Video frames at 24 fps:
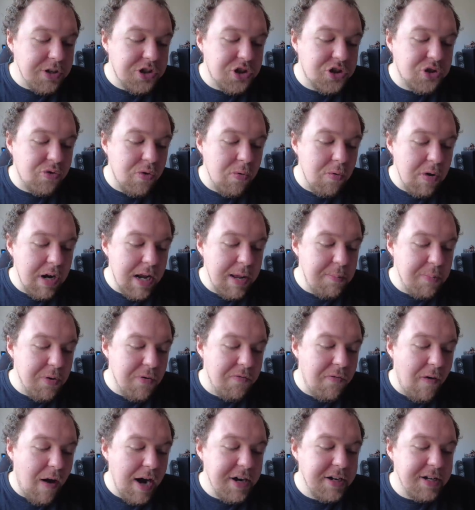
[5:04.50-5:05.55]
the scrutiny
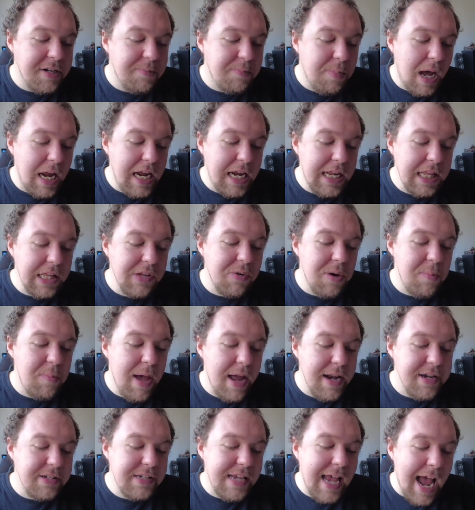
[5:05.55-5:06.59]
provided by Hilary
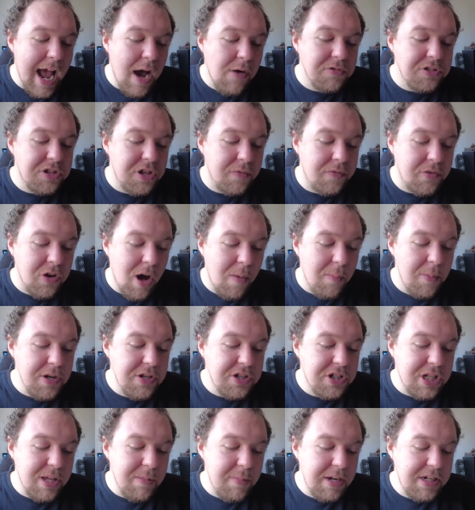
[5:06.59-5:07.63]
Benn's House of
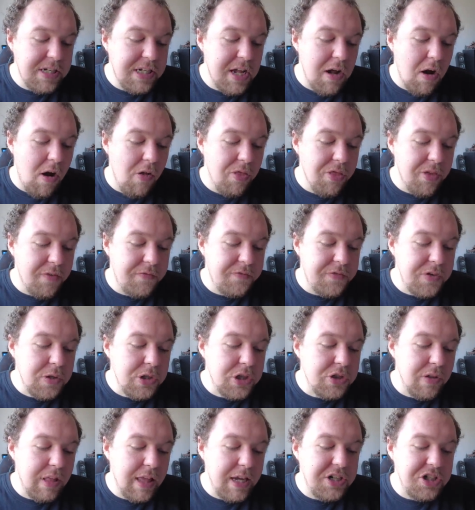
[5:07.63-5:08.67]
Commons Committee on the
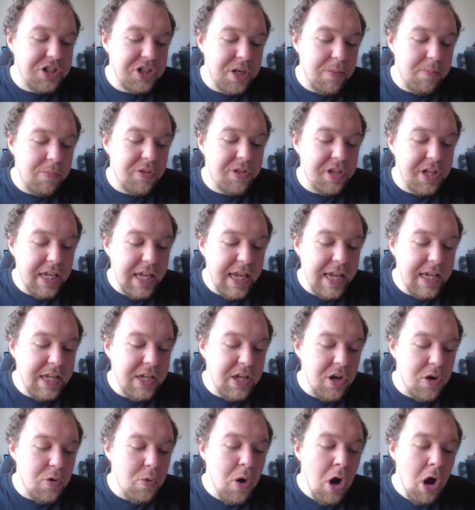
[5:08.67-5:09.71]
Future Relationship with the
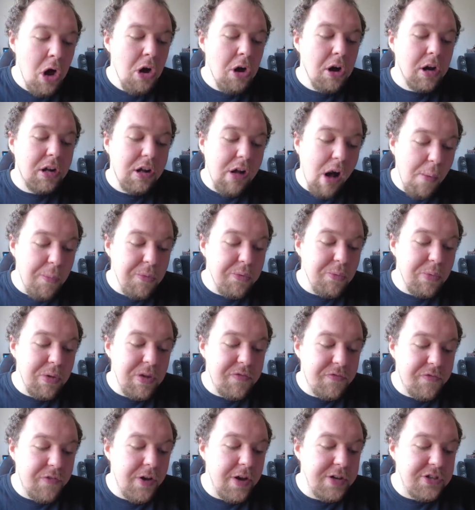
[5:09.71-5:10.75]
EU, commonly
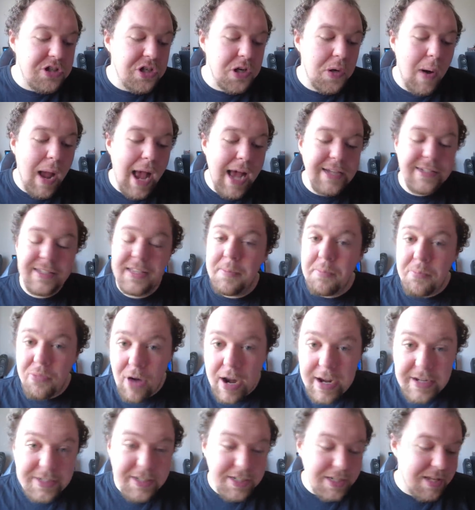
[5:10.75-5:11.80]
referred to as the
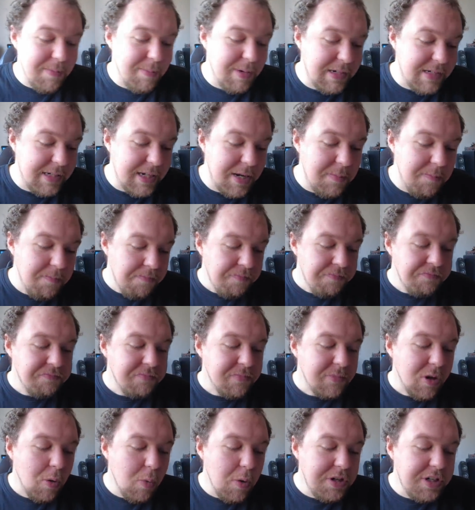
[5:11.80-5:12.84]
Brexit Committee,
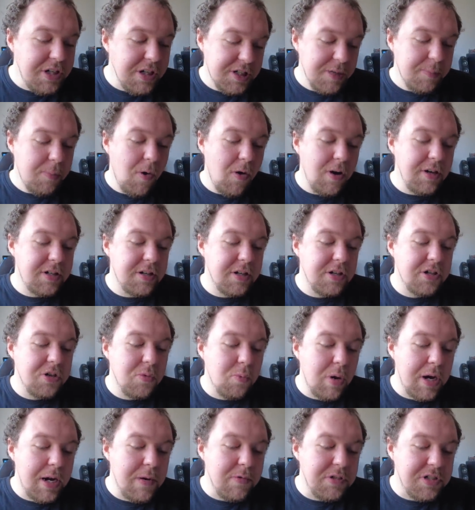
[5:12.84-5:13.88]
were
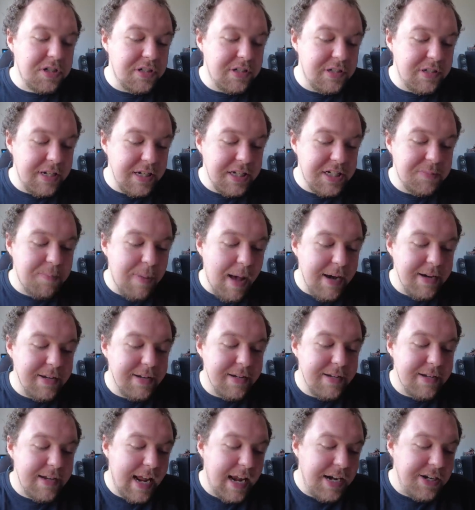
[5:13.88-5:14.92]
disappointed when it was
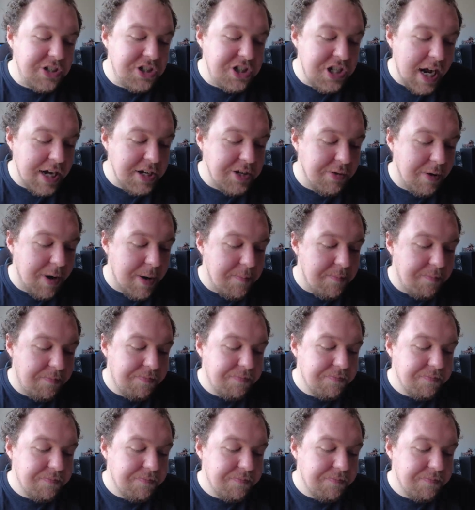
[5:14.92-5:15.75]
disbanded in January.